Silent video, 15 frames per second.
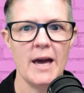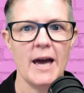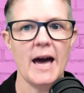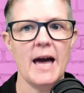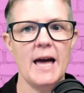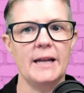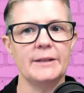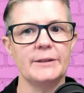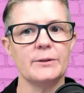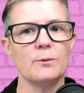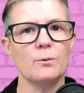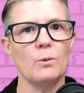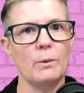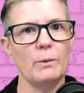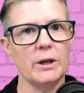And
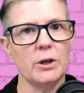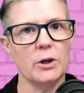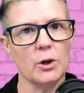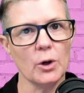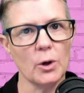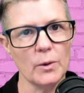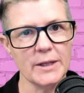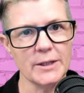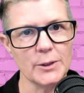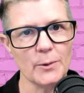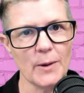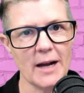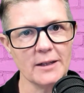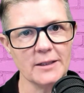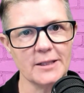when we go into
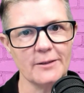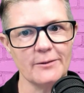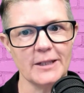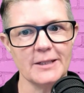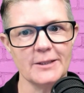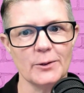our activities